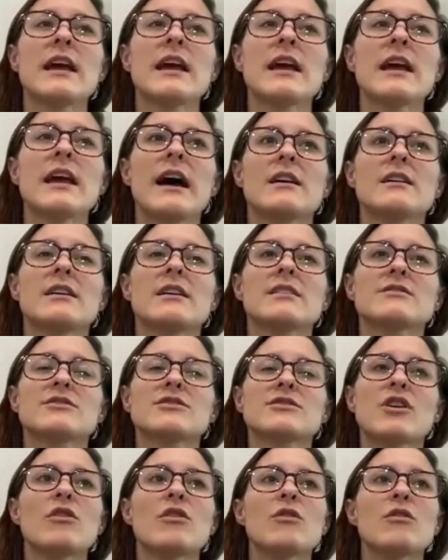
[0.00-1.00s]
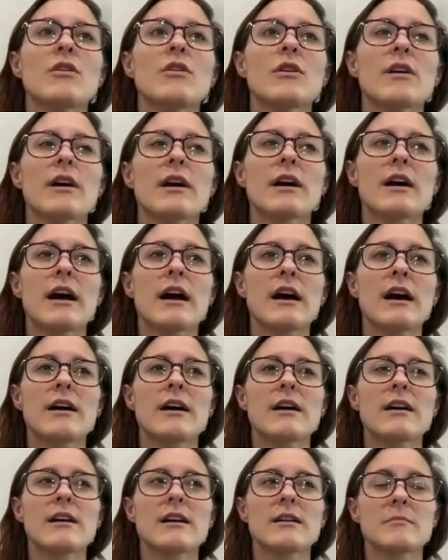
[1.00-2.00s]
Yeah. So,
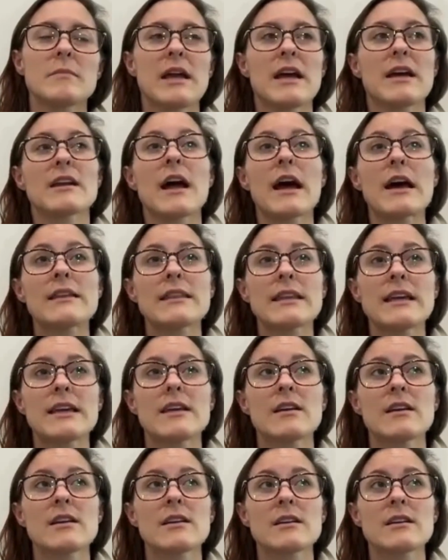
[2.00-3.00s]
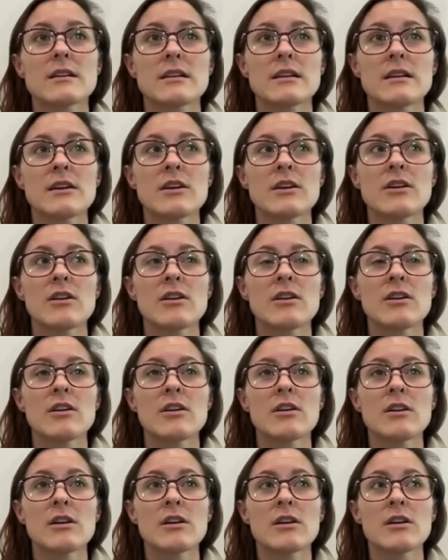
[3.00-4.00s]
man, I think
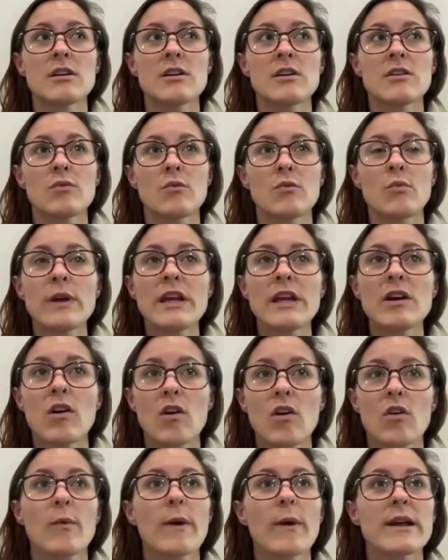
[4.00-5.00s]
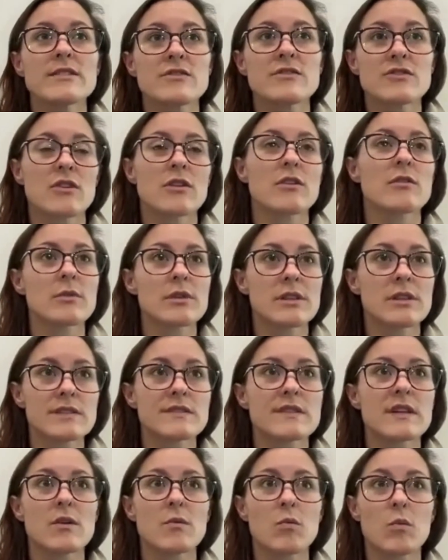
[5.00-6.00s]
we always start with
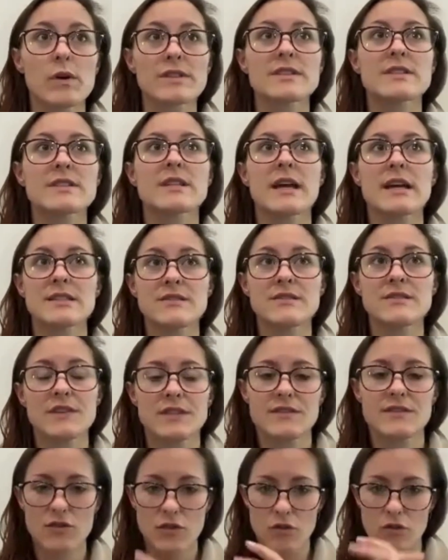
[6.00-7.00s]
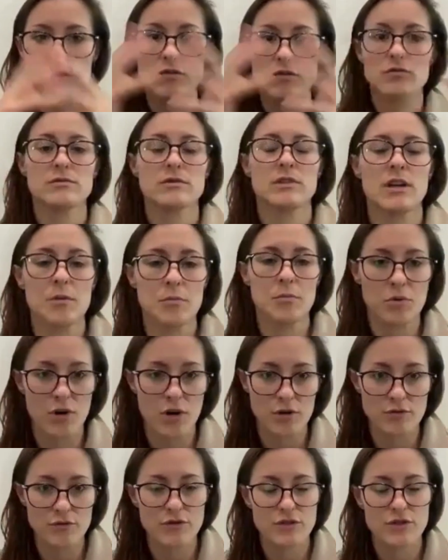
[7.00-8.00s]
this like one size fits all
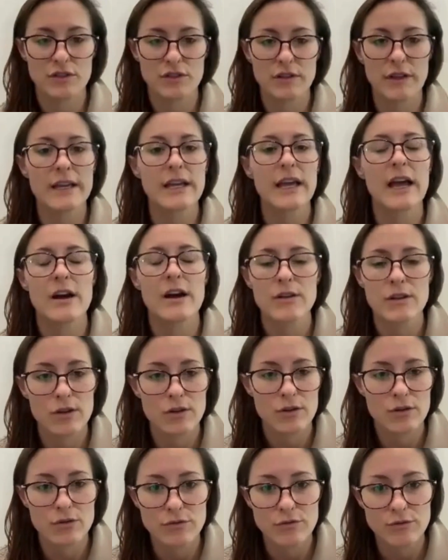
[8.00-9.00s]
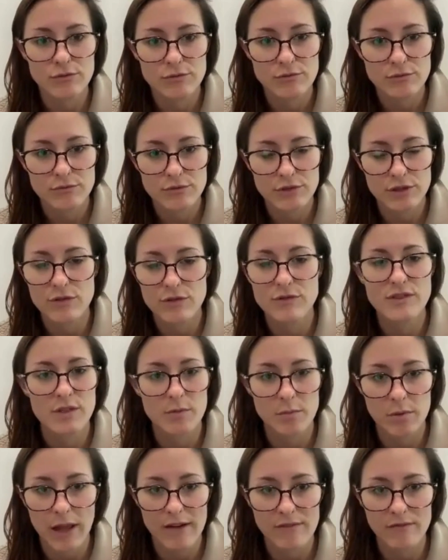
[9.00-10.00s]
approach to like, how do you use
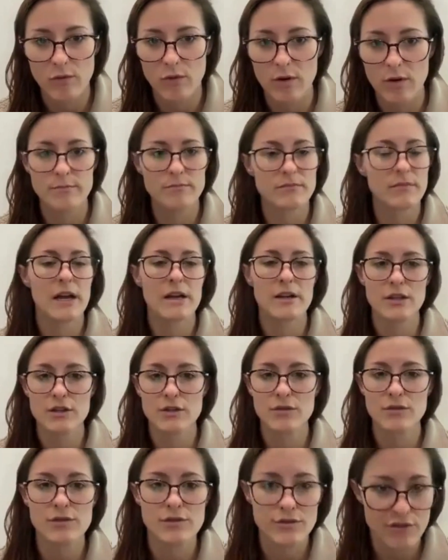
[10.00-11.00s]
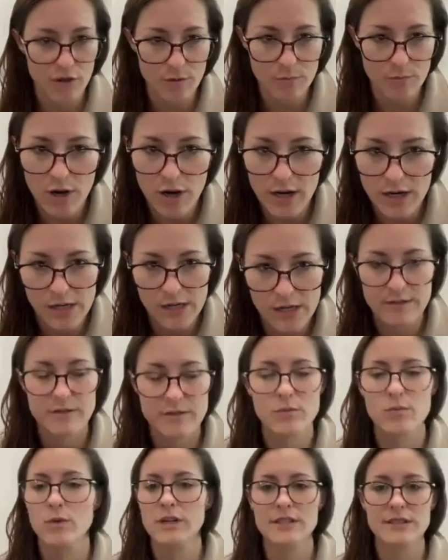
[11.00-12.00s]
the platform? How do you use our
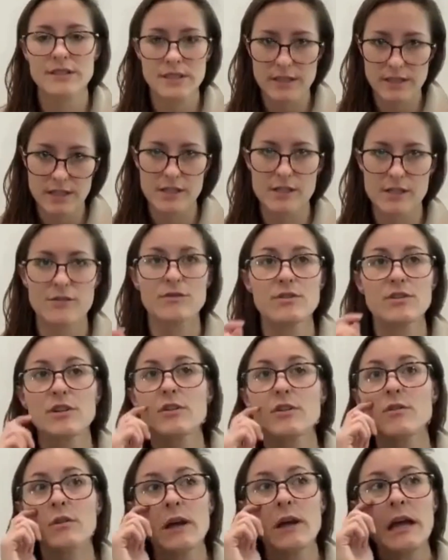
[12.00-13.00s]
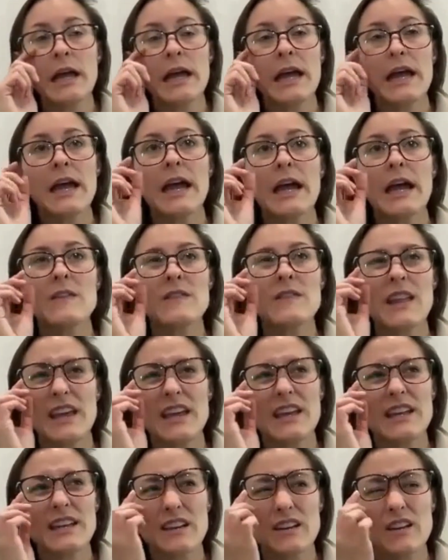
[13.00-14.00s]
product? What is it that you do? And
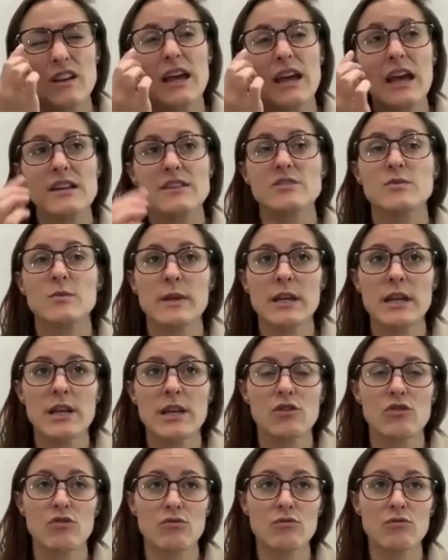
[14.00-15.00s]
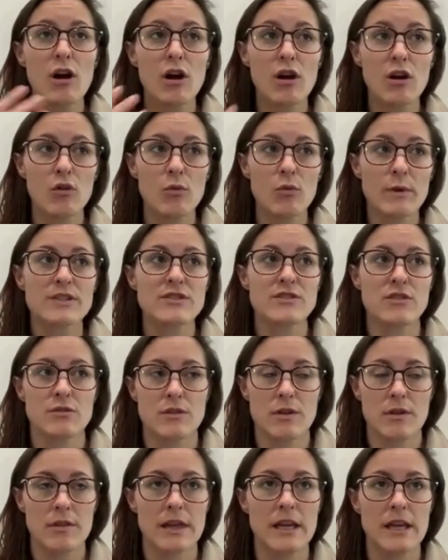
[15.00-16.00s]
then as we grow, we
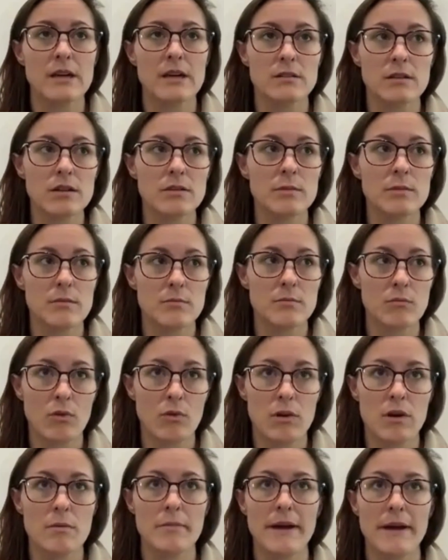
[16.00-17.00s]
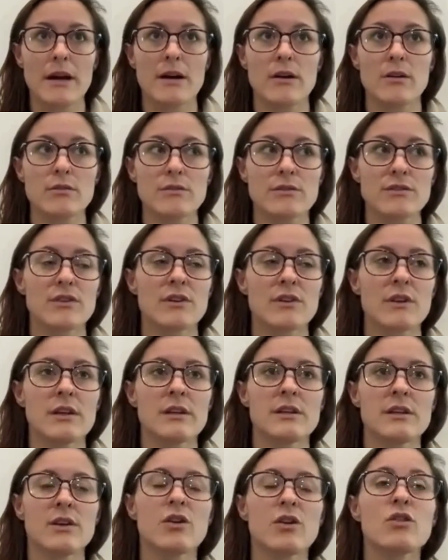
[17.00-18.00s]
start to think a little bit more about
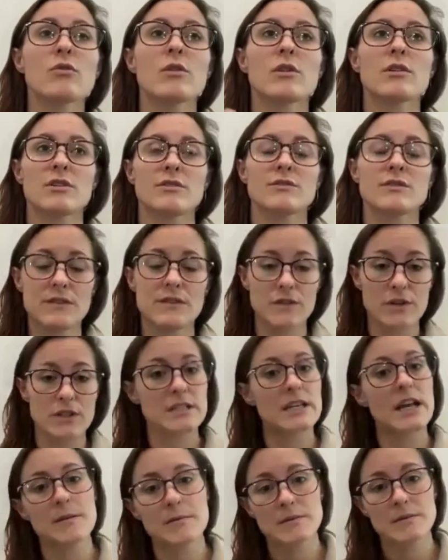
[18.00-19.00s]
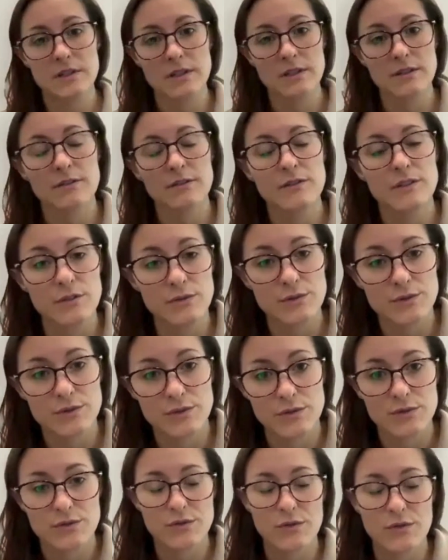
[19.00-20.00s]
who are those different types of
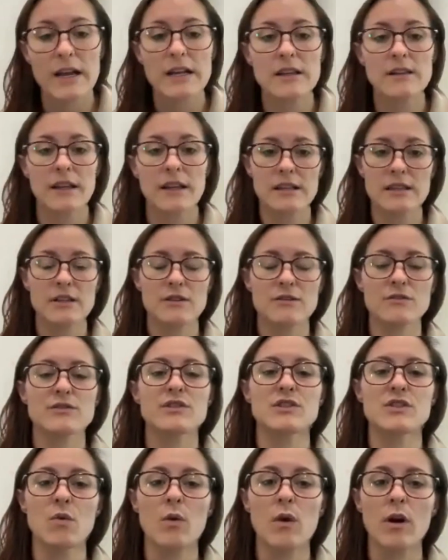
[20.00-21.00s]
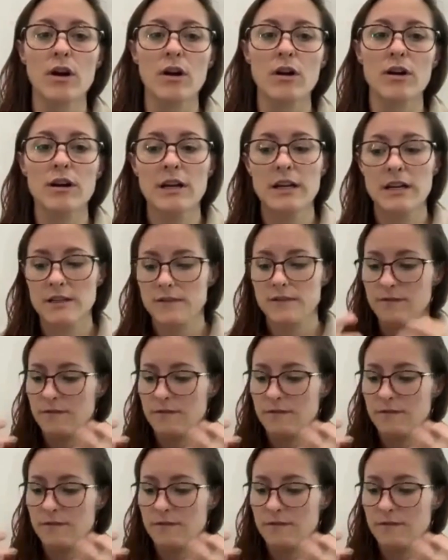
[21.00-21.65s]
users, right? Like there's your